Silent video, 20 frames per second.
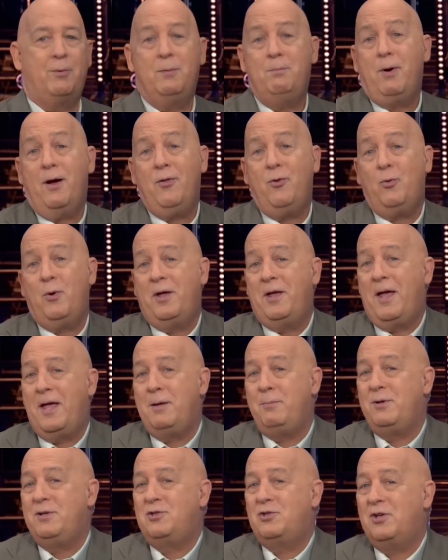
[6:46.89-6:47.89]
And by the way,
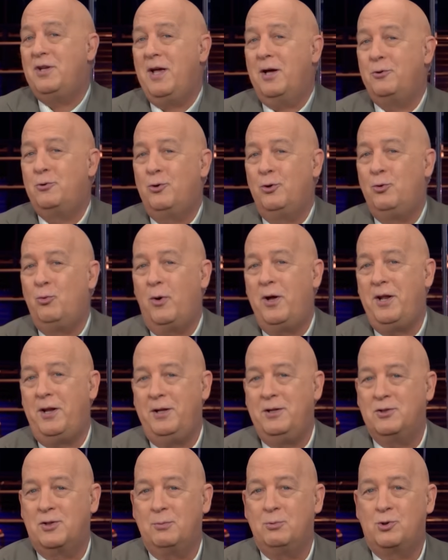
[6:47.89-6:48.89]
ABC had good
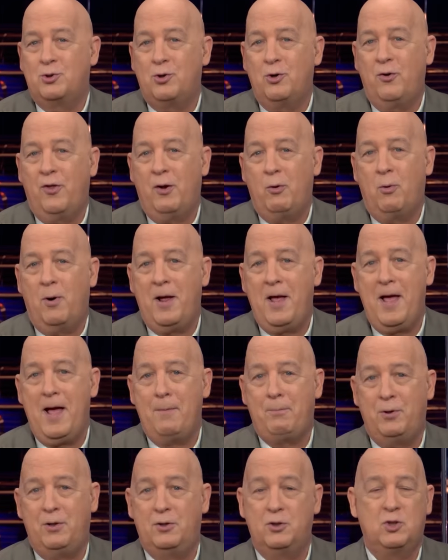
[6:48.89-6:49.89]
ratings. I'm sure they were
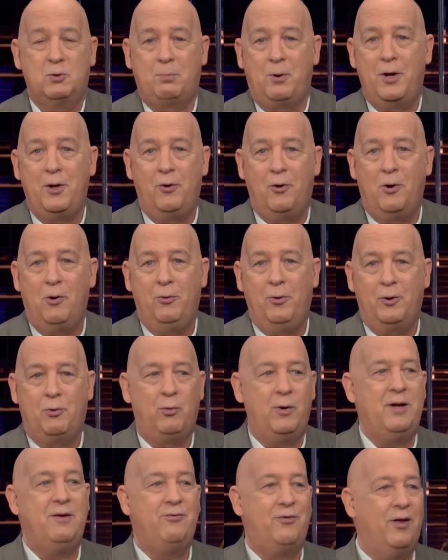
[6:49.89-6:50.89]
happy despite all the
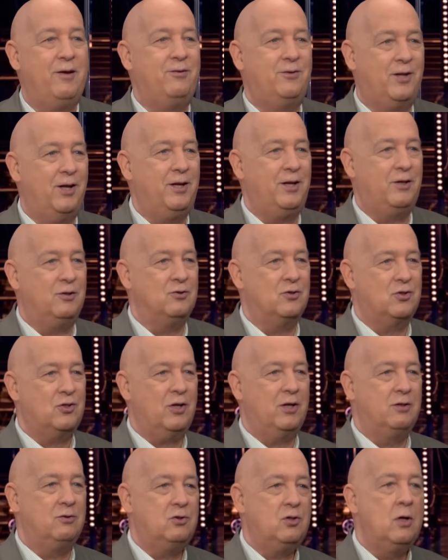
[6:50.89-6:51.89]
grief they've taken
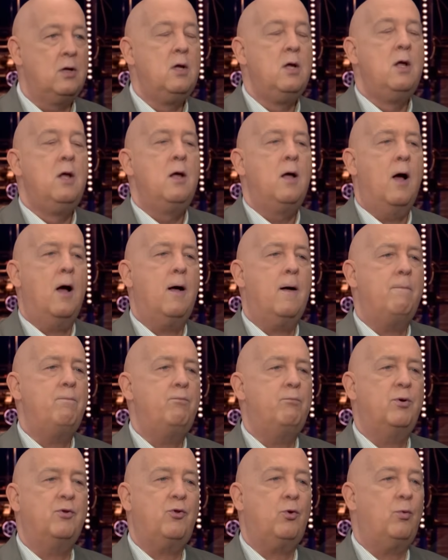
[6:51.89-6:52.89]
since.
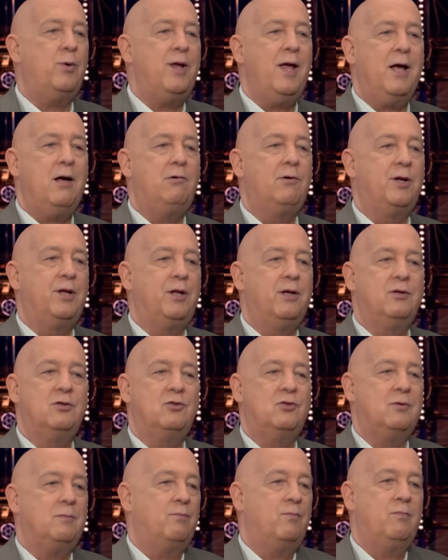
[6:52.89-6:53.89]
But the reality
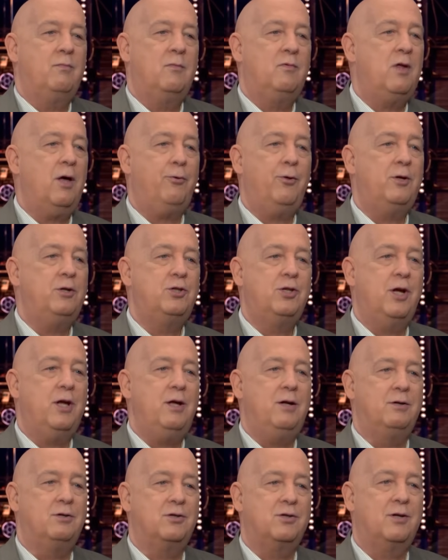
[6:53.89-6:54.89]
is, nothing
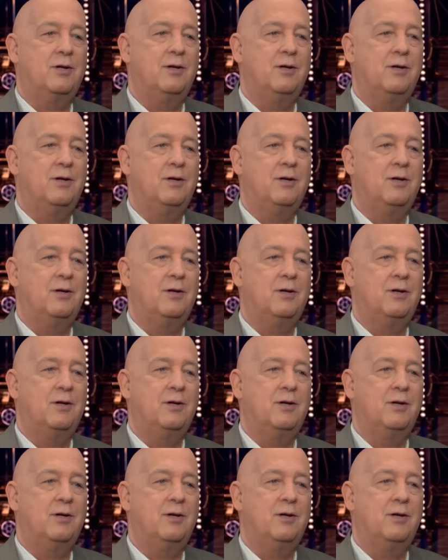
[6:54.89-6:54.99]
changed.